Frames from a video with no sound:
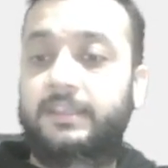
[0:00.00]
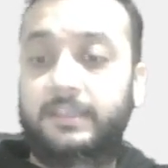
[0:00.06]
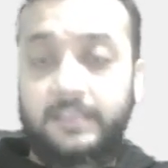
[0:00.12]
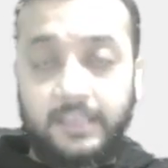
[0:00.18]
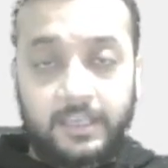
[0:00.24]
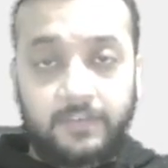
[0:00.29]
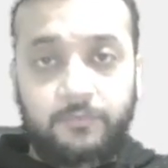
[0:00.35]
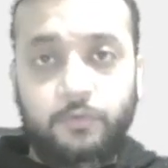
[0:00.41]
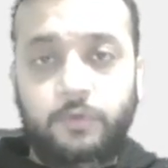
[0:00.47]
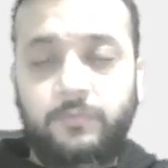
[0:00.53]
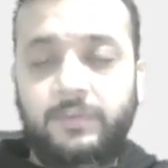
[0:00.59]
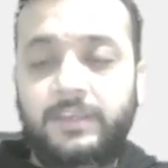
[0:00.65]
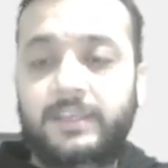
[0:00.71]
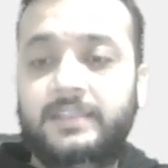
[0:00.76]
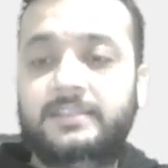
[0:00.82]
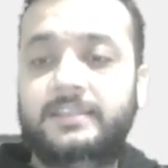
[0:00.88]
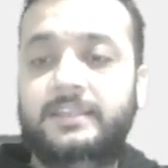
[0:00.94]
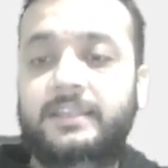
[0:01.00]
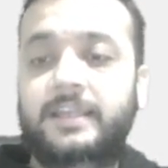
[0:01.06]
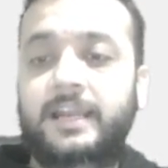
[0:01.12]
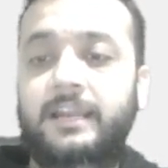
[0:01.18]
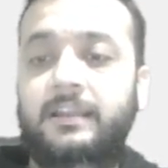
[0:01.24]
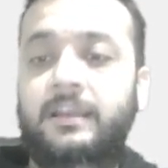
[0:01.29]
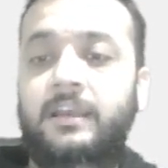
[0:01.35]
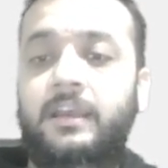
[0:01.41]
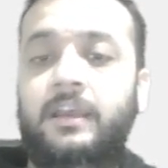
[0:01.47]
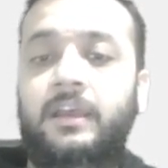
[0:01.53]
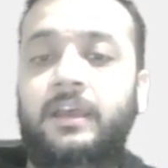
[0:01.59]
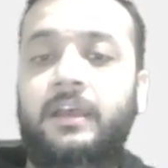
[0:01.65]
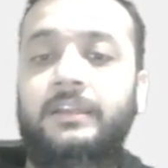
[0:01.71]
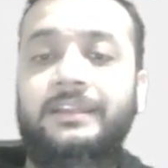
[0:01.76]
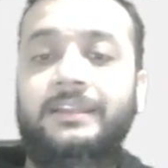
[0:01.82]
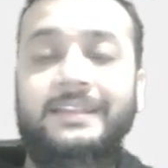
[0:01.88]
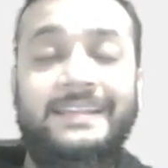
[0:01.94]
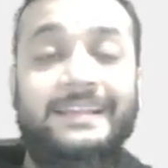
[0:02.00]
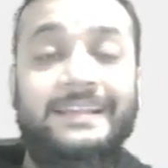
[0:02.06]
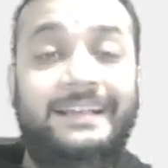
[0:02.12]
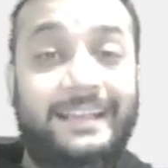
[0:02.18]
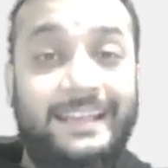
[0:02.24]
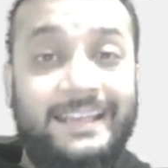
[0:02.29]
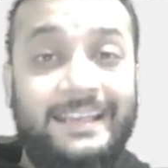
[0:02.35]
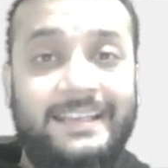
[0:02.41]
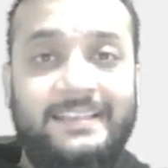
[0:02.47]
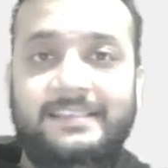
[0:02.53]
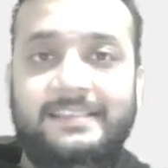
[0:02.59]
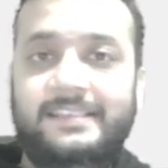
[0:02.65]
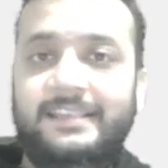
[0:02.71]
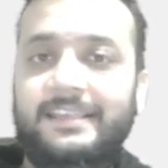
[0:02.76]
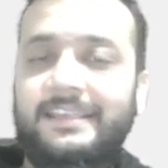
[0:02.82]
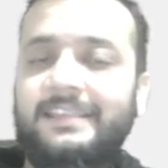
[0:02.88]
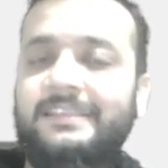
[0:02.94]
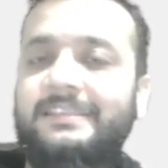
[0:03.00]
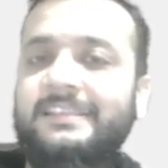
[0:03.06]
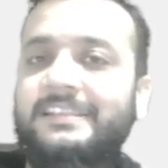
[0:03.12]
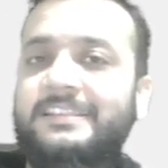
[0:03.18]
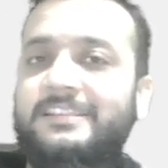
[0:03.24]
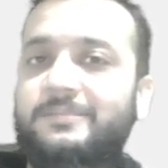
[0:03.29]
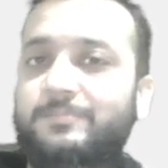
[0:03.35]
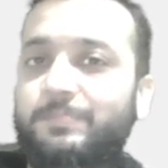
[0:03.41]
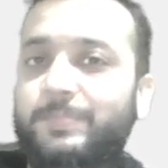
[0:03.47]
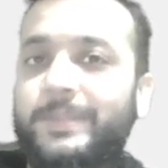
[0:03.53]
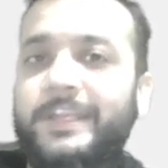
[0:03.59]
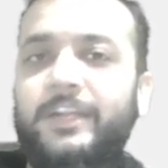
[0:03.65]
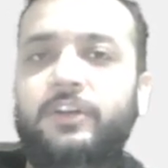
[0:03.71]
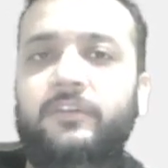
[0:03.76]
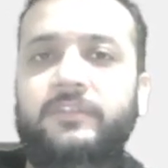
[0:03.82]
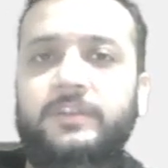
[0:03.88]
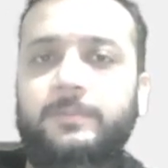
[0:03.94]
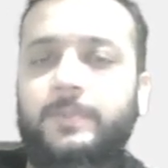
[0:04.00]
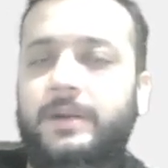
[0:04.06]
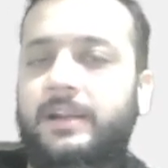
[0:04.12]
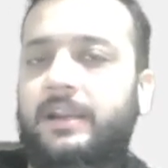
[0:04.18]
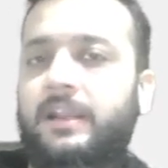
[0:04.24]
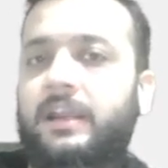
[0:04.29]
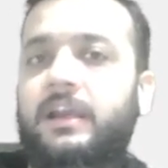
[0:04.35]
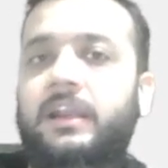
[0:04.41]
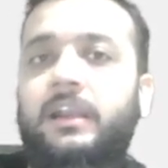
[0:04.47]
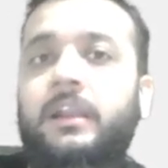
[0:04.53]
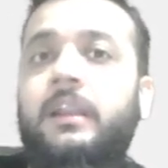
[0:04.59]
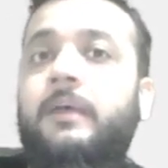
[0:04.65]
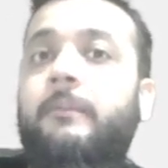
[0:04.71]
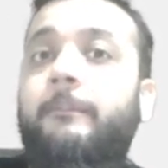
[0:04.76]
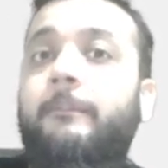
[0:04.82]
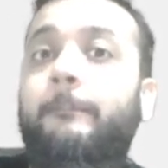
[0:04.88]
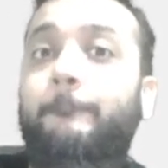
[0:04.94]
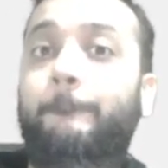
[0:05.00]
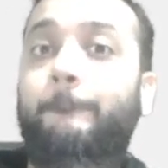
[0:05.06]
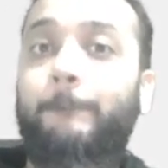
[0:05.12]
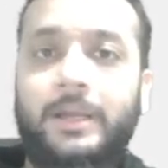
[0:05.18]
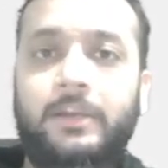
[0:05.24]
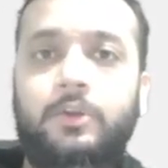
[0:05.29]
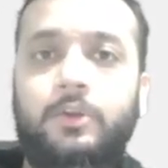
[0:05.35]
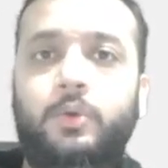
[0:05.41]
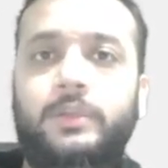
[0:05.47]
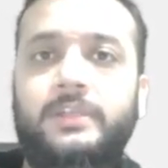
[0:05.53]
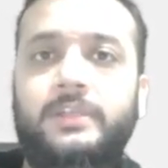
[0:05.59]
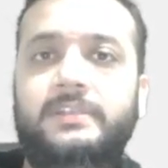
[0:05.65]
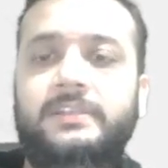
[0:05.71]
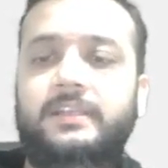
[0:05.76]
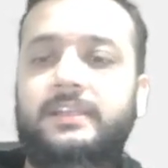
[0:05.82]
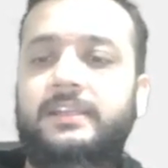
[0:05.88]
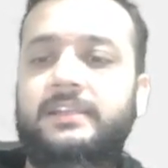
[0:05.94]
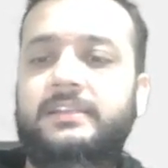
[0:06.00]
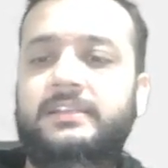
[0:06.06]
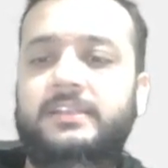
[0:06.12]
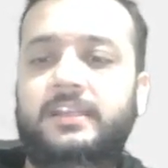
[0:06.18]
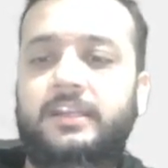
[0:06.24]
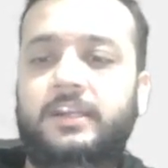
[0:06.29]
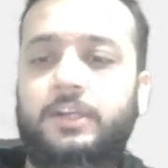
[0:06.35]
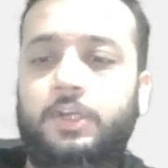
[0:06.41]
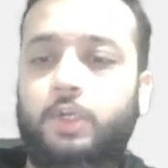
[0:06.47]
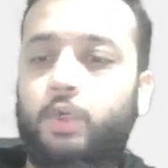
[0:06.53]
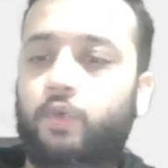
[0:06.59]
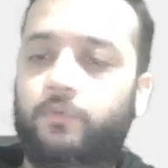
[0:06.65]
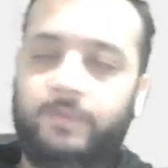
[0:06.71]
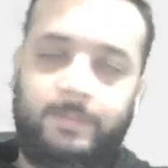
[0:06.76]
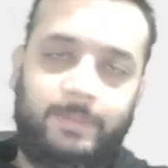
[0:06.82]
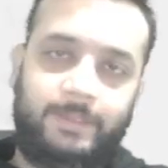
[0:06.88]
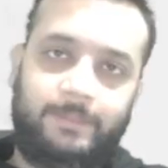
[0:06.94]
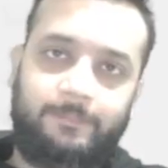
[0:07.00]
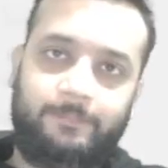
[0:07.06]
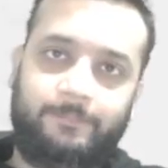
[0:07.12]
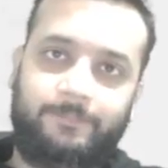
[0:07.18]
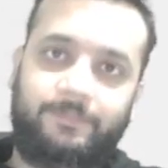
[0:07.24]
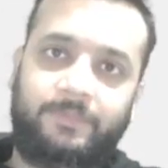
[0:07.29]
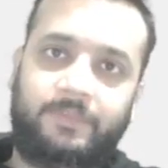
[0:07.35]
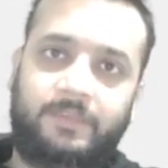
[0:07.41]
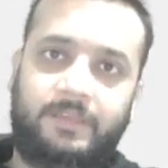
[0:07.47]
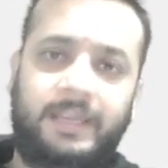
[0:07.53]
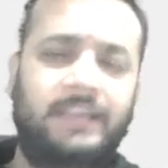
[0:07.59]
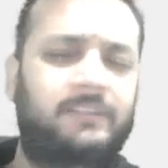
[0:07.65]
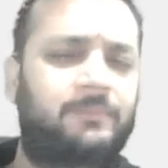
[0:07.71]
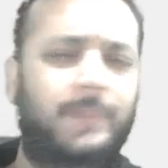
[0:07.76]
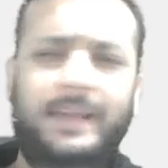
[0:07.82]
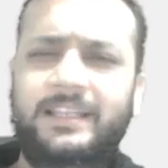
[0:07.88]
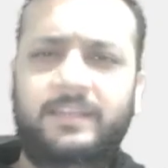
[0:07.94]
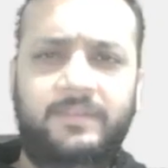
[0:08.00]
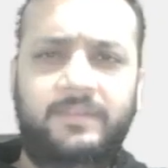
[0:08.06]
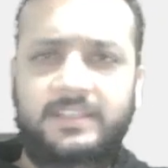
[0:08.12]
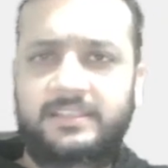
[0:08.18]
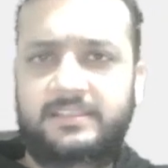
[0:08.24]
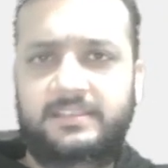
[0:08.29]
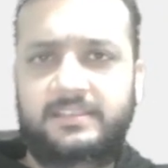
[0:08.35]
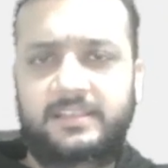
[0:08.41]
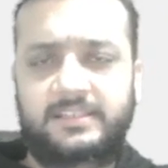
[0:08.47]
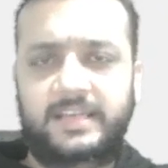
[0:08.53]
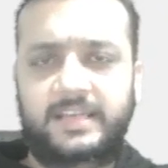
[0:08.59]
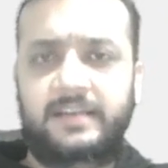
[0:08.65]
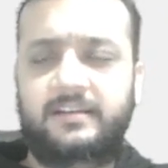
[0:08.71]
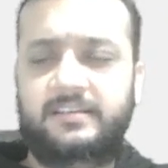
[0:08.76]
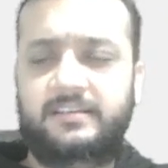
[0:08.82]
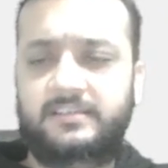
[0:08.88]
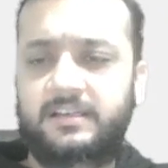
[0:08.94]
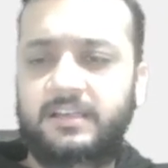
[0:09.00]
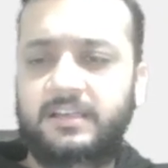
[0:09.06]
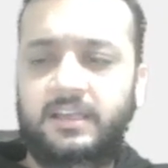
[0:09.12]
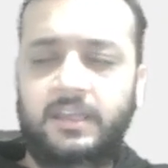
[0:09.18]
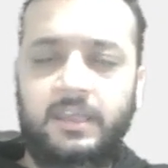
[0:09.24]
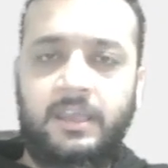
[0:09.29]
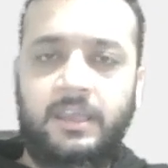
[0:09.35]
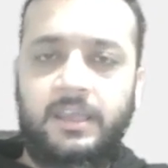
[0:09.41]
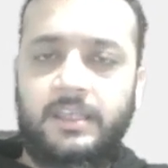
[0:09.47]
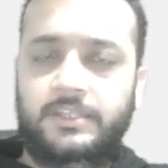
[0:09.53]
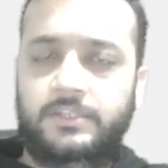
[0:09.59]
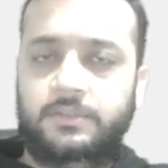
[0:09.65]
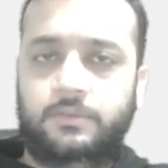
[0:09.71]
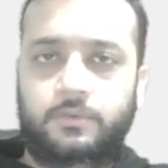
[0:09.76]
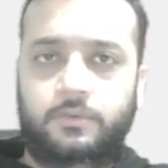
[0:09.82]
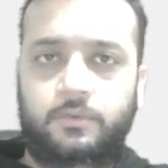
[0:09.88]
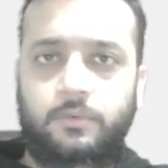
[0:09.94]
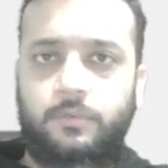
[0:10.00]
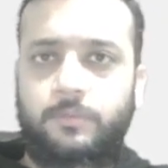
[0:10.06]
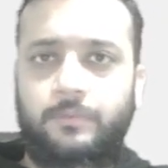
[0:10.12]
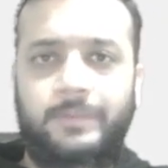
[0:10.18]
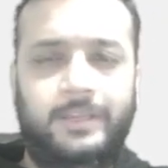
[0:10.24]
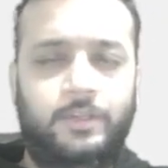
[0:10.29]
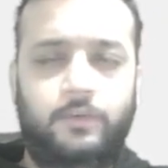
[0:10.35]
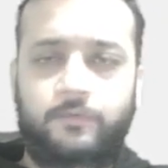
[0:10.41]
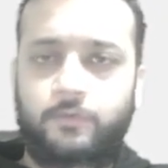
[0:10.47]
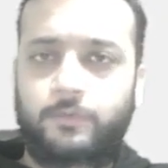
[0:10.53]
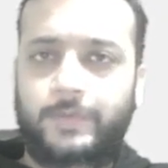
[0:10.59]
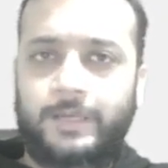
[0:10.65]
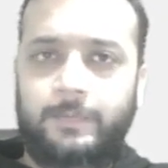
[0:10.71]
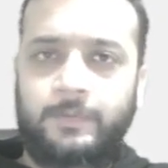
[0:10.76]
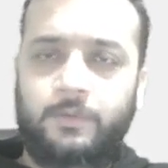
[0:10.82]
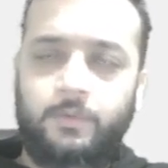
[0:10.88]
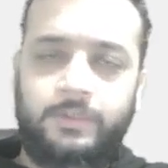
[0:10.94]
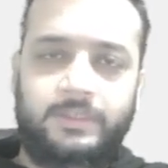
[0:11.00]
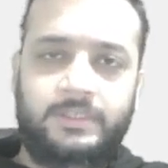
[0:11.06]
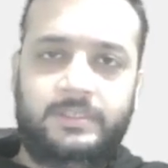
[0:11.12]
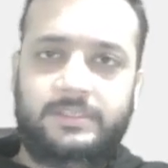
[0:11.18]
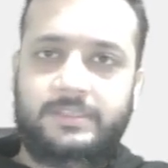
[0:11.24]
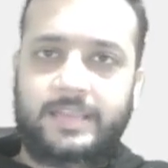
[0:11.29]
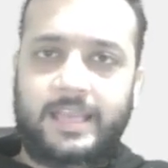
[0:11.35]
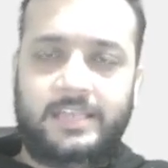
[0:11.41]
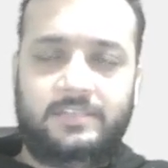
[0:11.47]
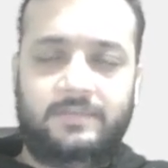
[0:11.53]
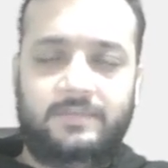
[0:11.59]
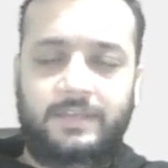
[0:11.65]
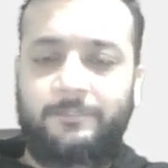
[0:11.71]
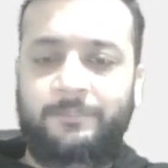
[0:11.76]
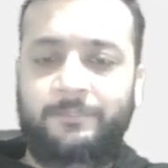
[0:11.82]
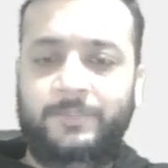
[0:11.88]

Therefore, we can say that the increase in the speed of the particle per collision is 2 Vp, right? By the way, this is a standard result. So many of you might be knowing this as well.